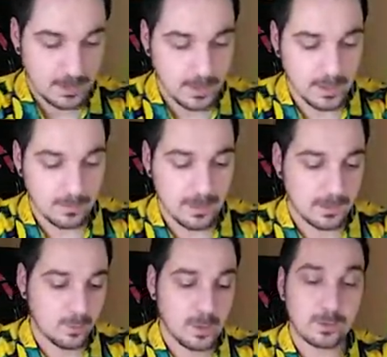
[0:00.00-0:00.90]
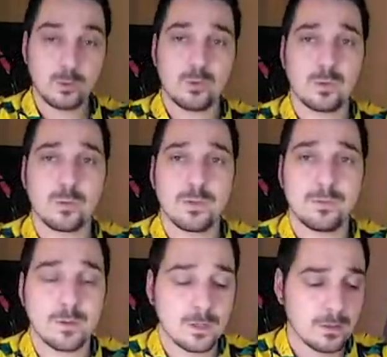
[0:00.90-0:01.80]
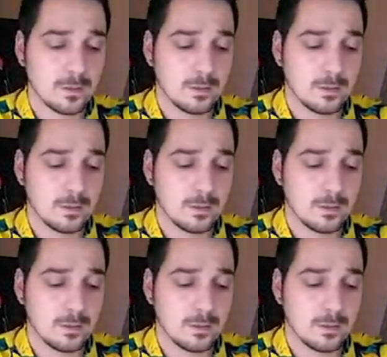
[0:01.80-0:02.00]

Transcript: All right, one, two, three, four.